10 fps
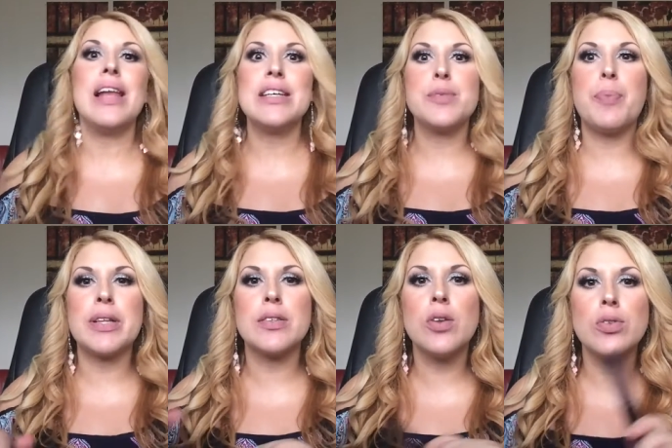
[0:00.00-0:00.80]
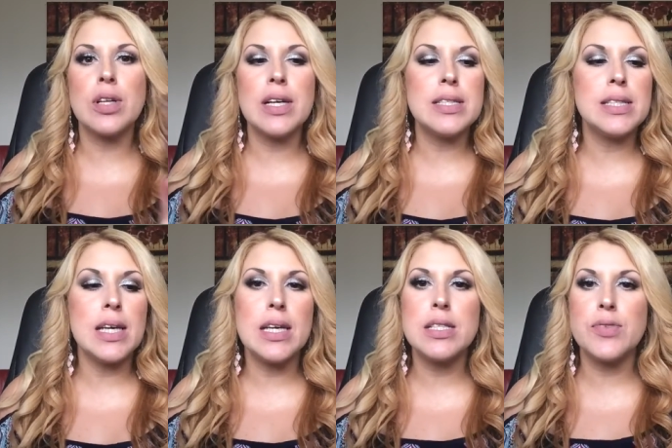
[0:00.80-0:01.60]
the last but not least
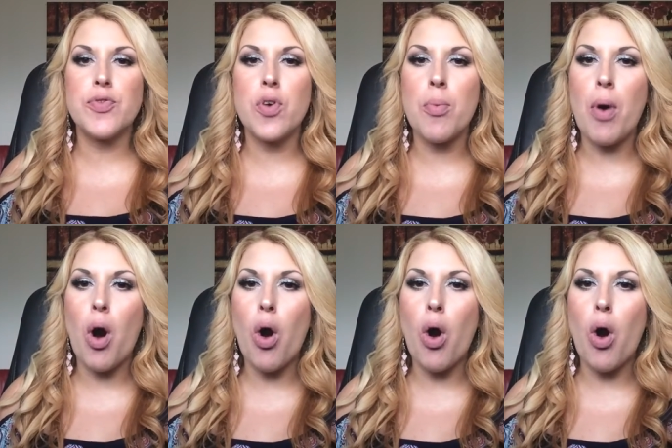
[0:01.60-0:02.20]
is from